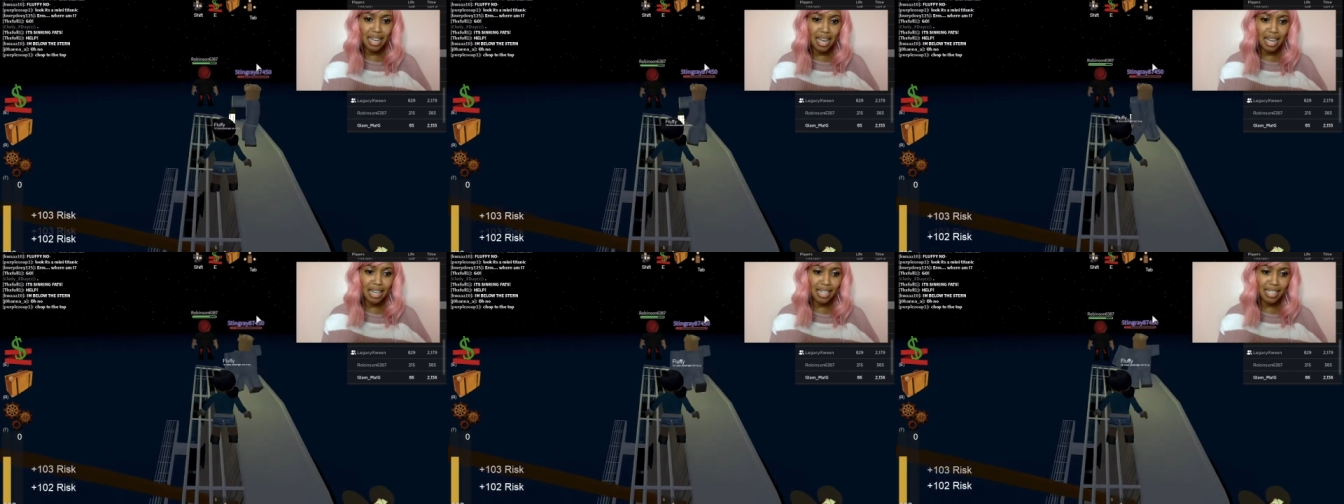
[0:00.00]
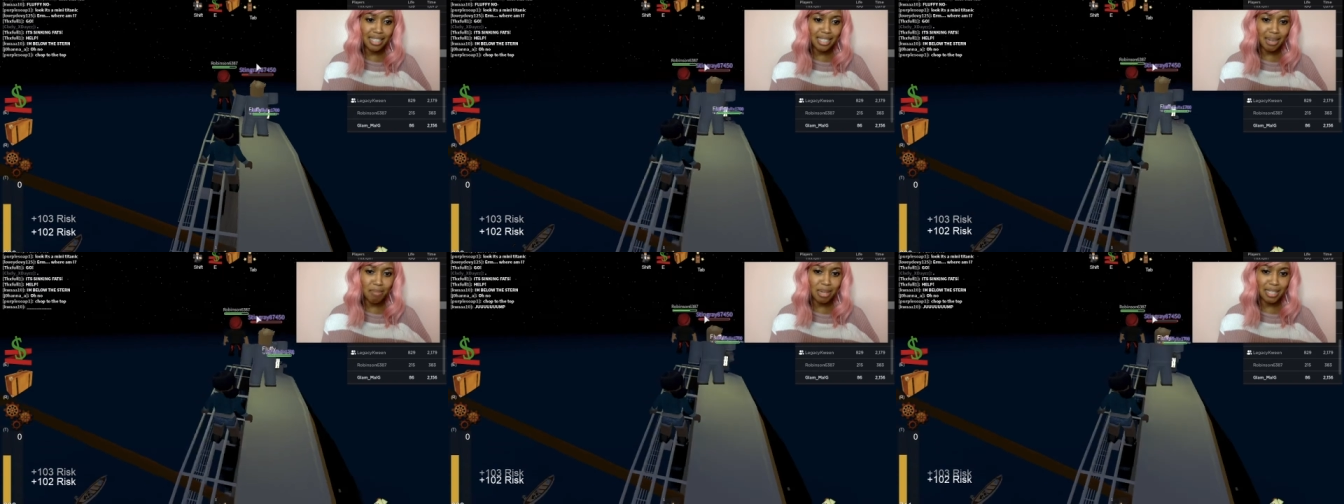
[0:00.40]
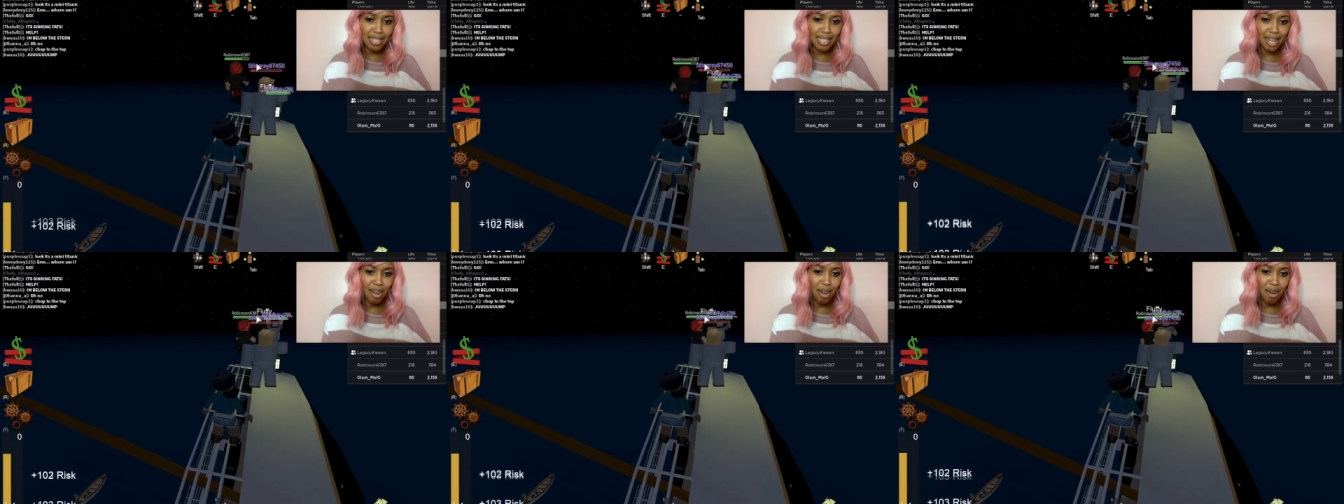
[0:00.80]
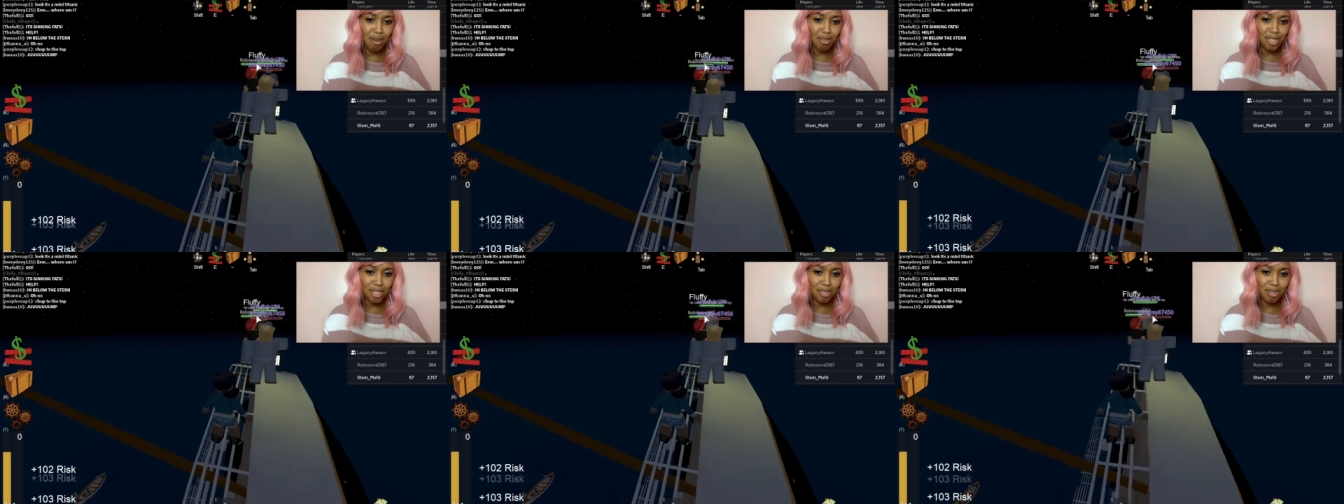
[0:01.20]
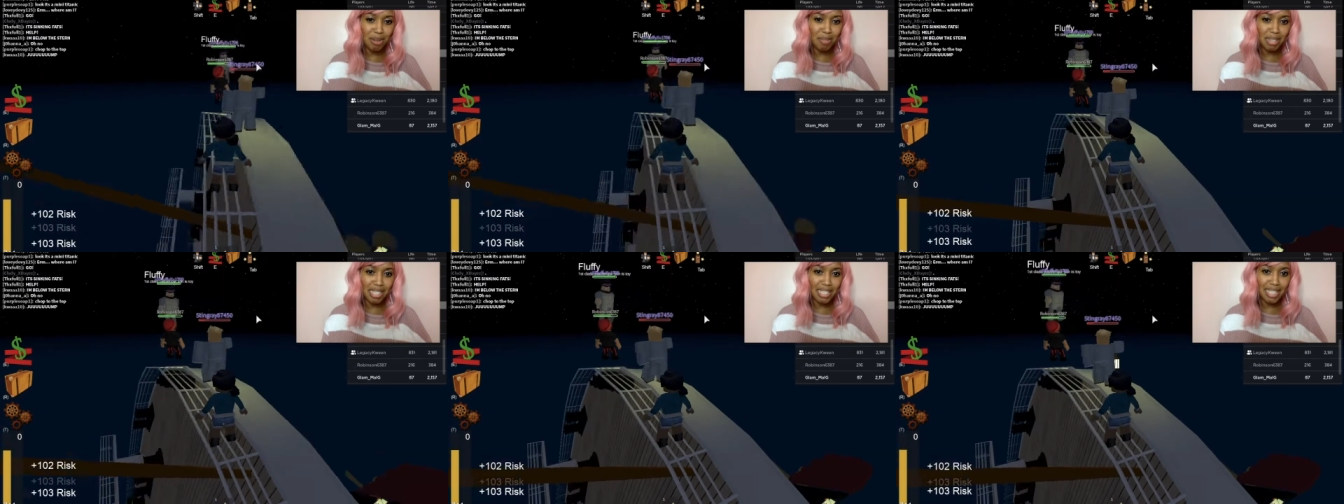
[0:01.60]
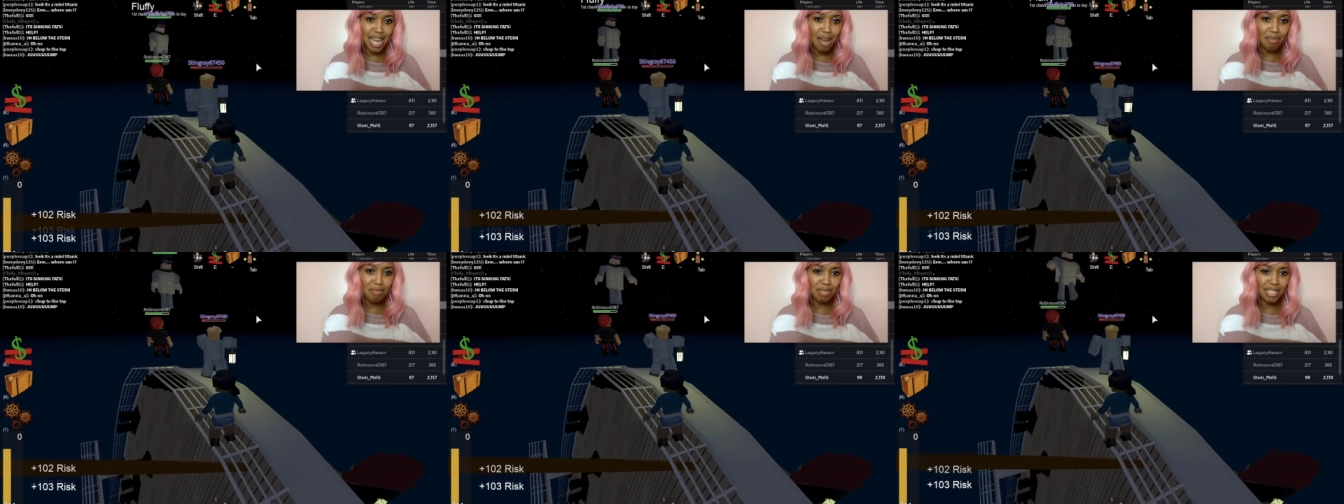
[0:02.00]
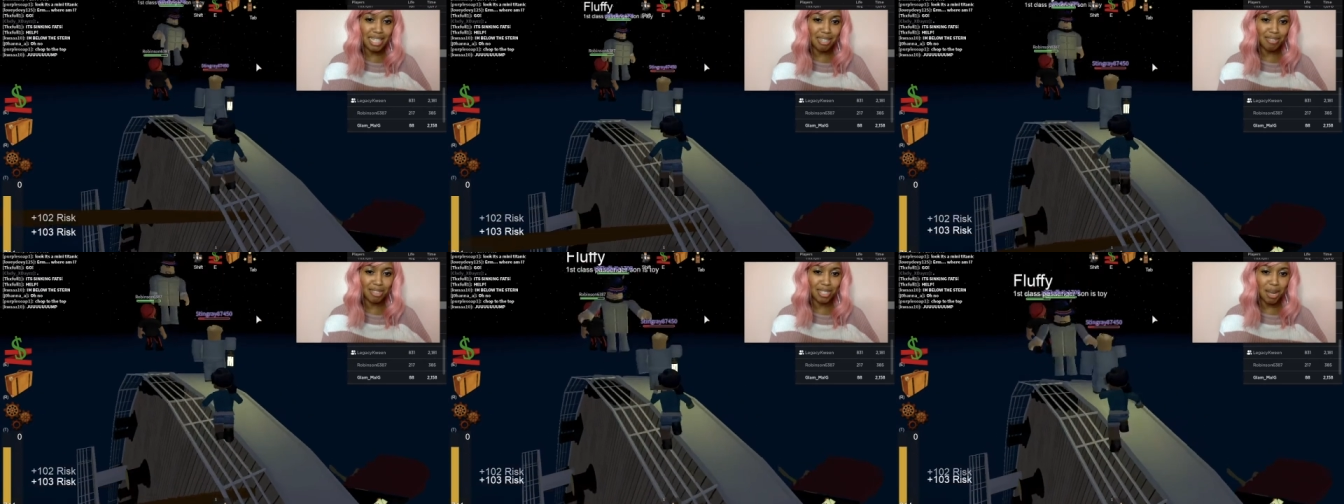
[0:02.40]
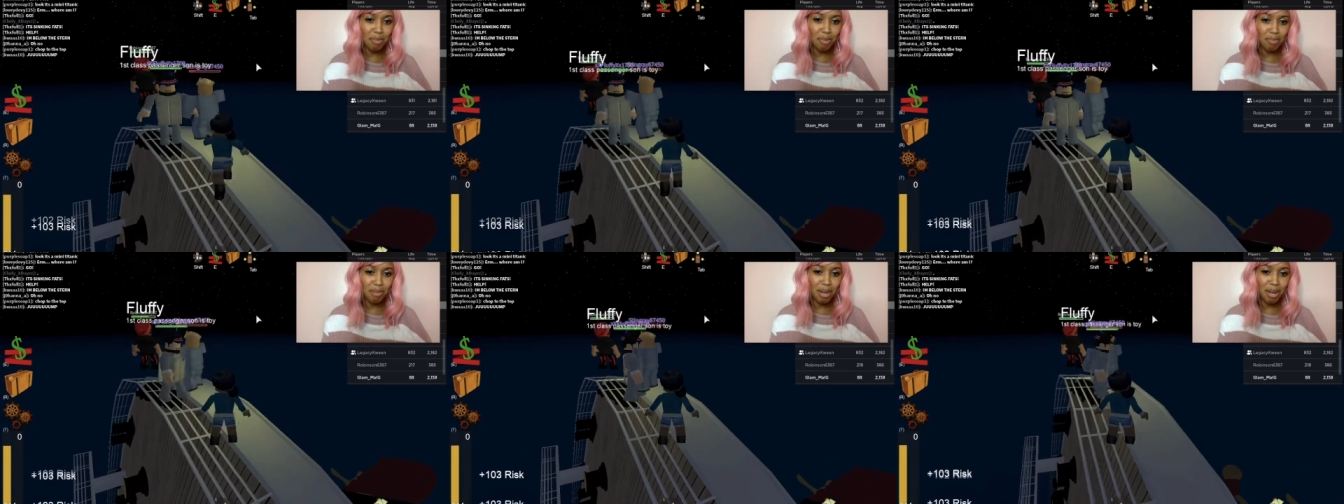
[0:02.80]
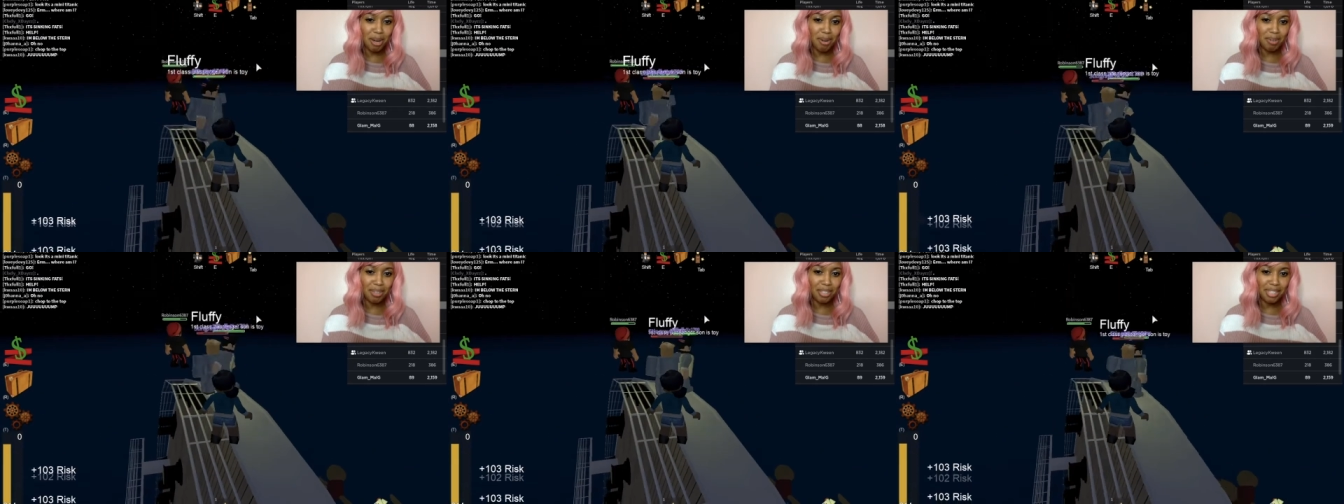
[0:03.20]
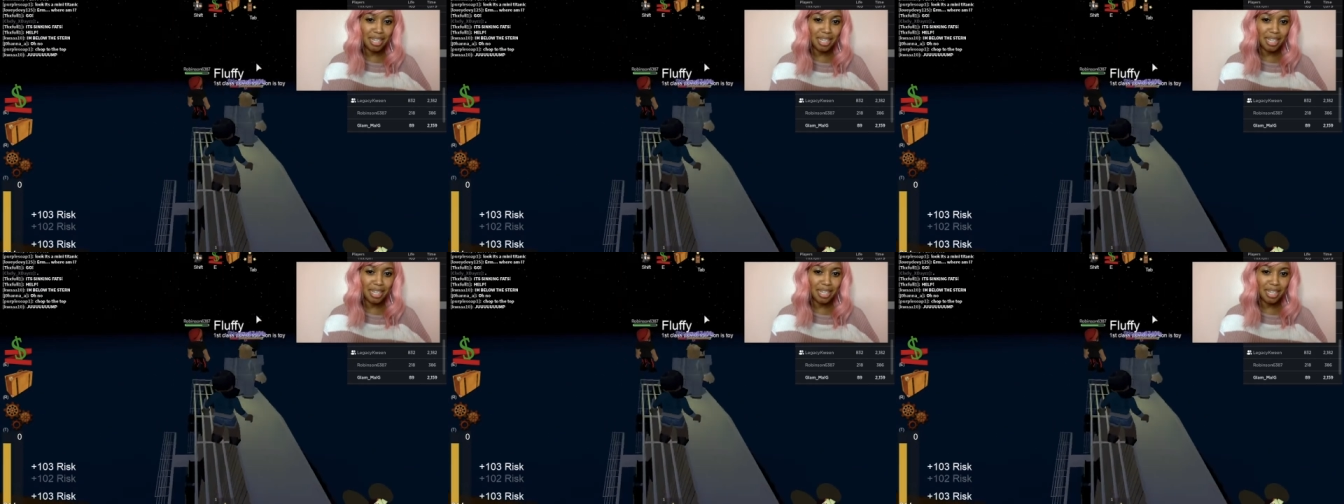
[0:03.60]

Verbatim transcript: Alicia, I'm about to go. Oh shoot, I'm at the top. I'm standing on top of the boat.